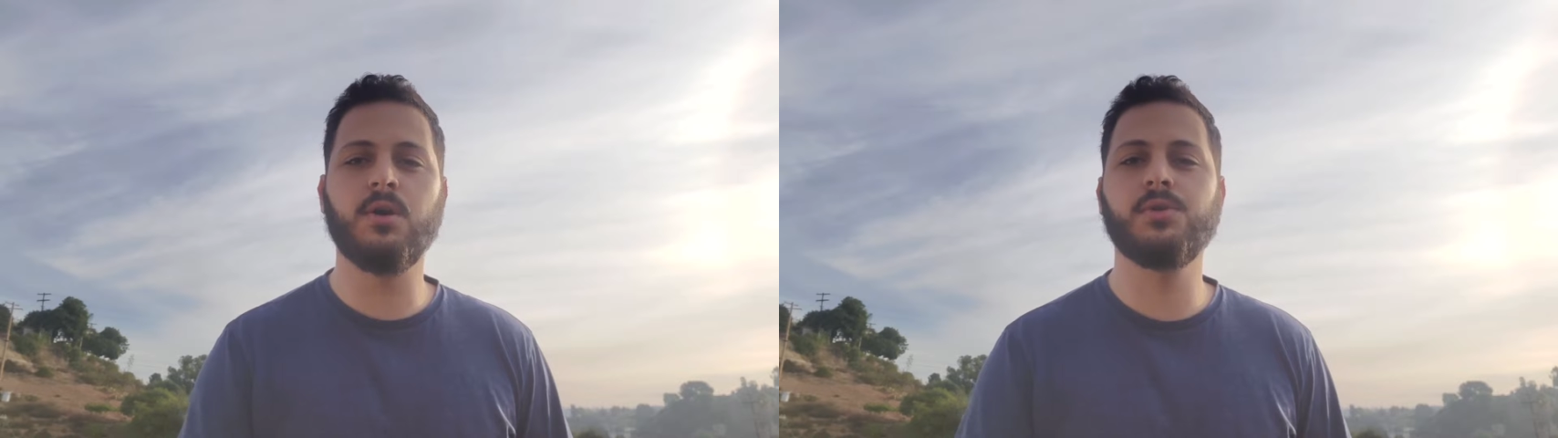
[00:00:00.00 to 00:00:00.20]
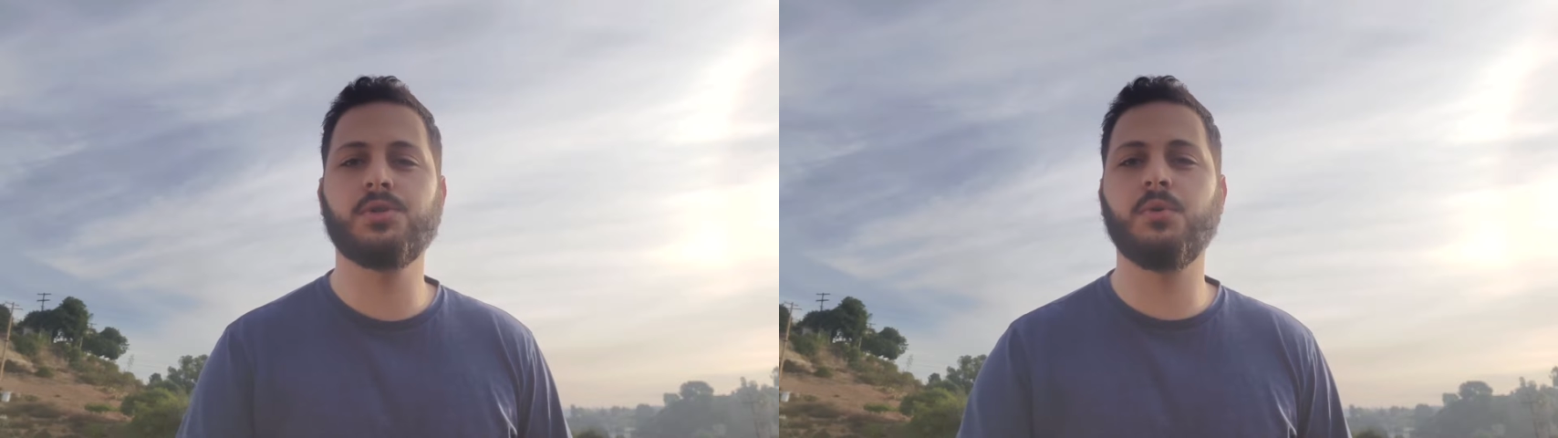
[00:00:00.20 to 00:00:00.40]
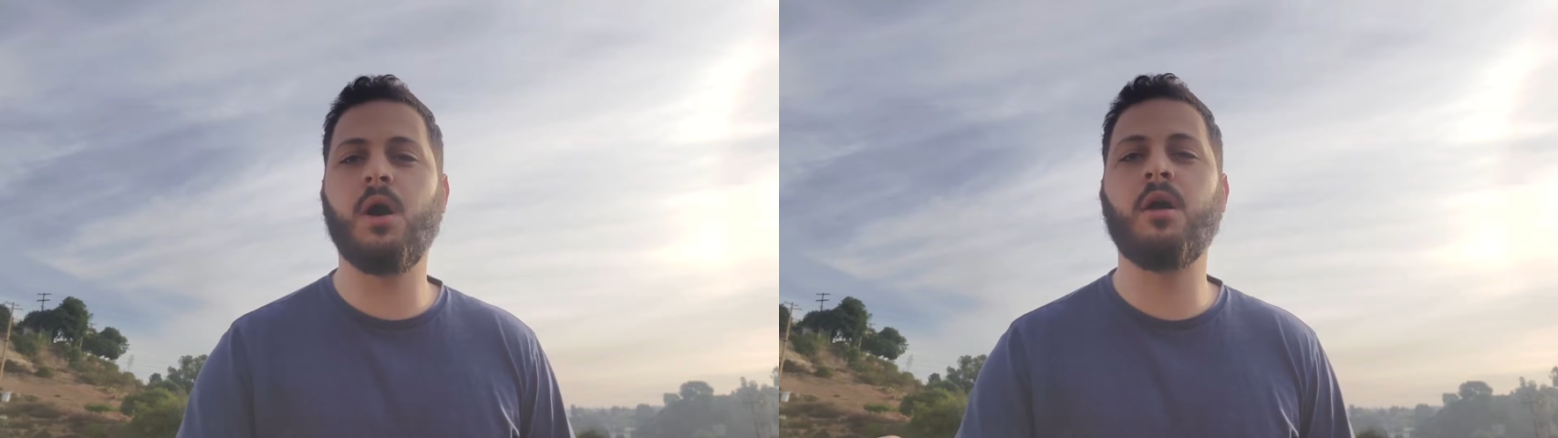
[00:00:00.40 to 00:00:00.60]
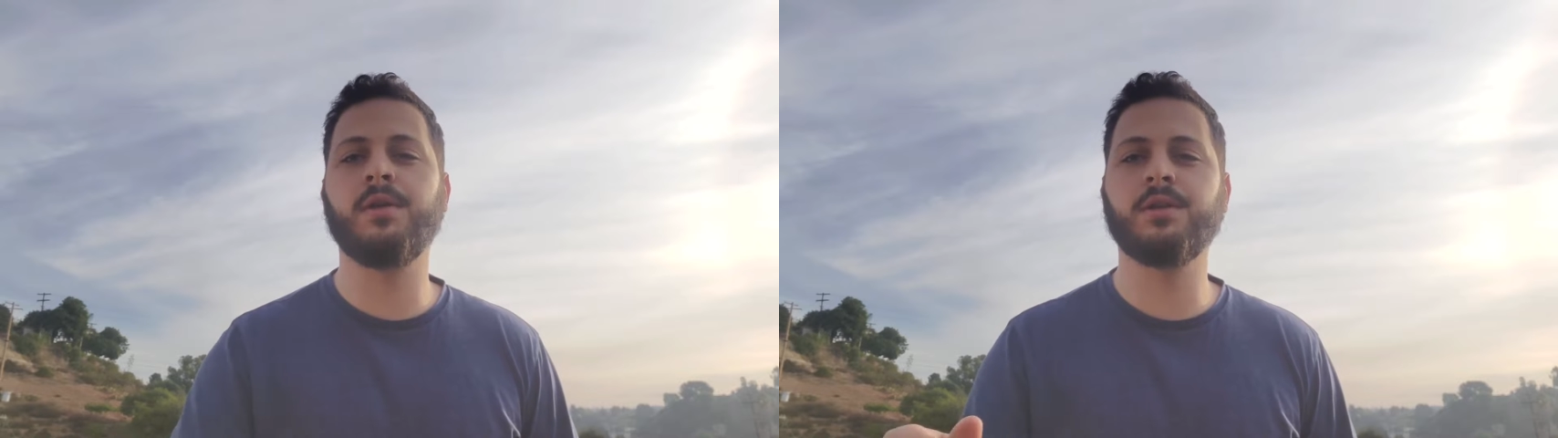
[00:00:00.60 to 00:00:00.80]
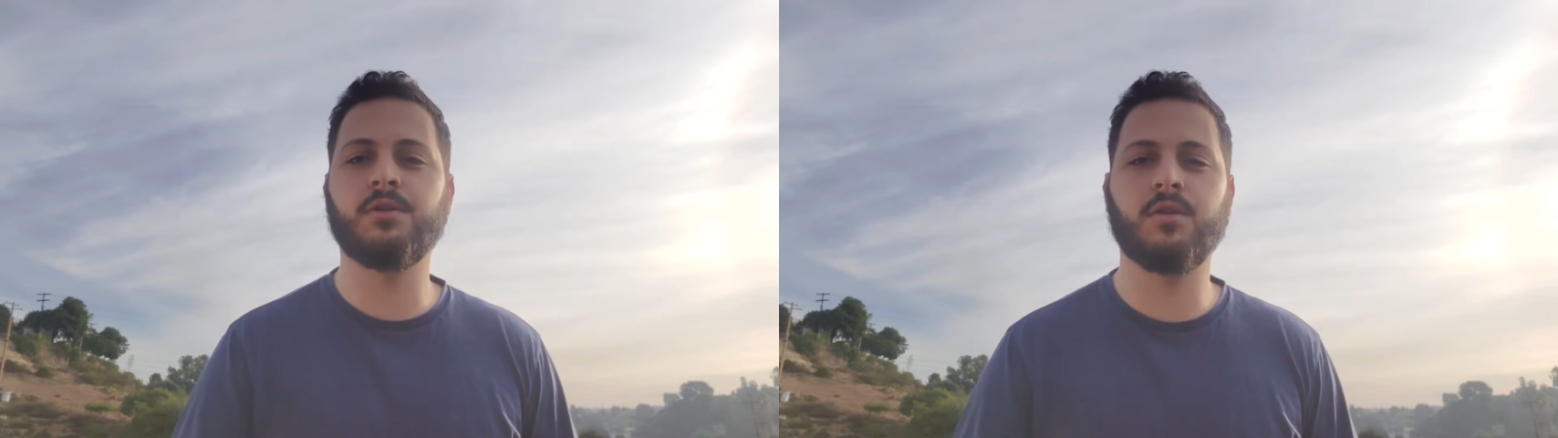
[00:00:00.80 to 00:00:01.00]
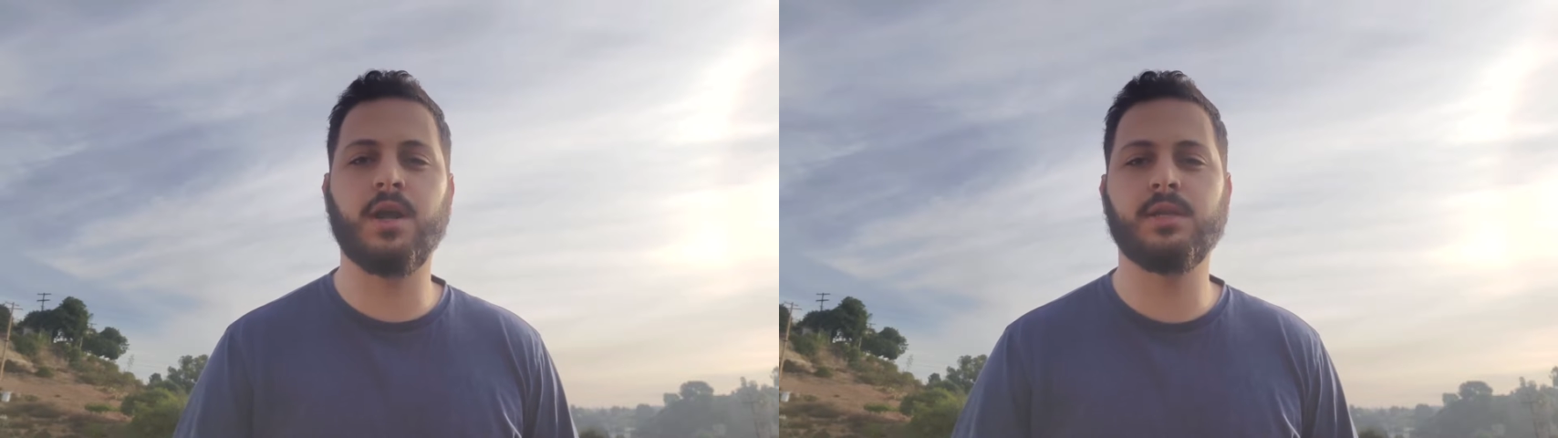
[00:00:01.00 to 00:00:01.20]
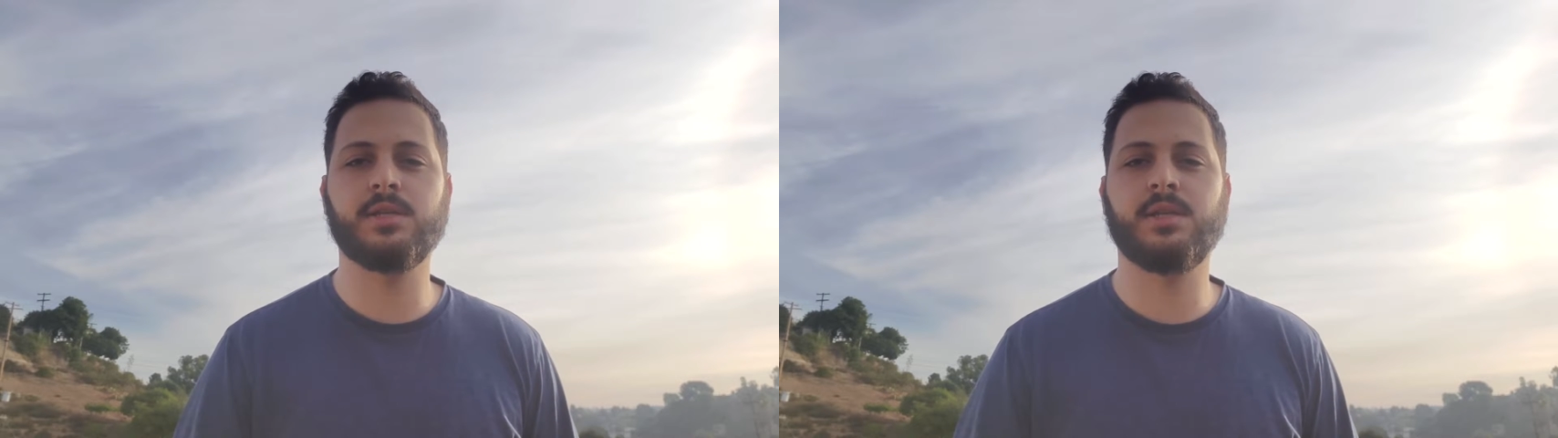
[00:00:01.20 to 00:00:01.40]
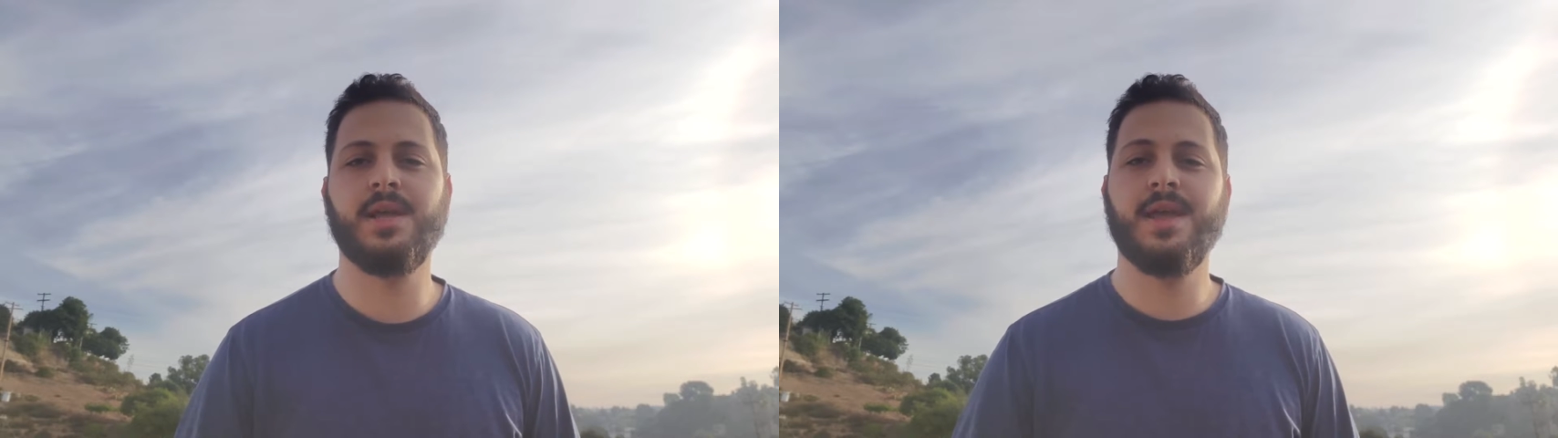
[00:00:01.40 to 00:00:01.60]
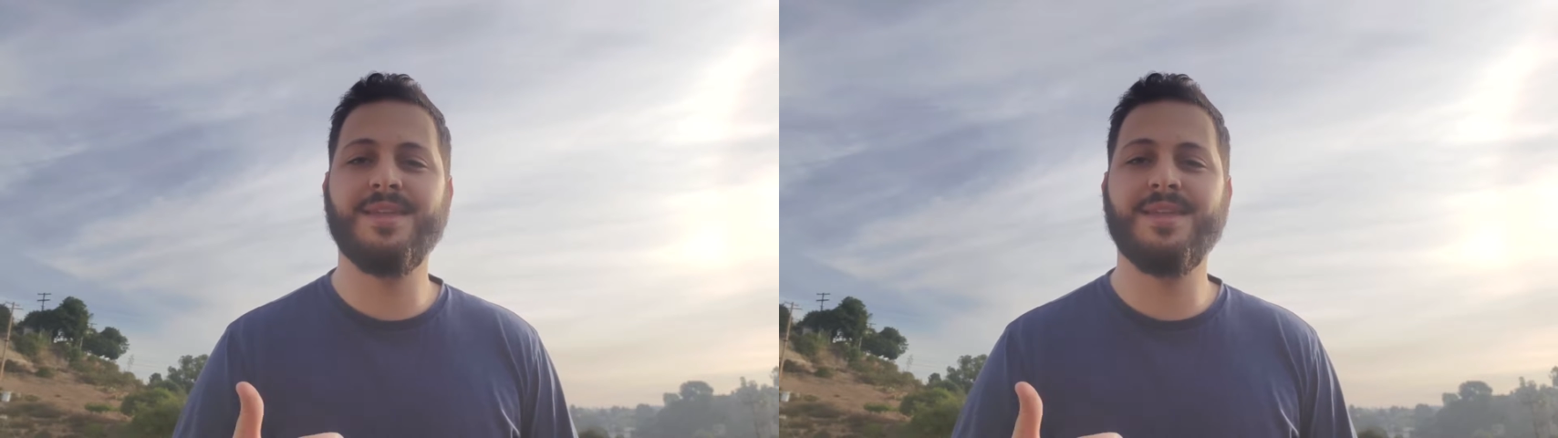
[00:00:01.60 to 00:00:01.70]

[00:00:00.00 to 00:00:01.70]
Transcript: those who are in Christ.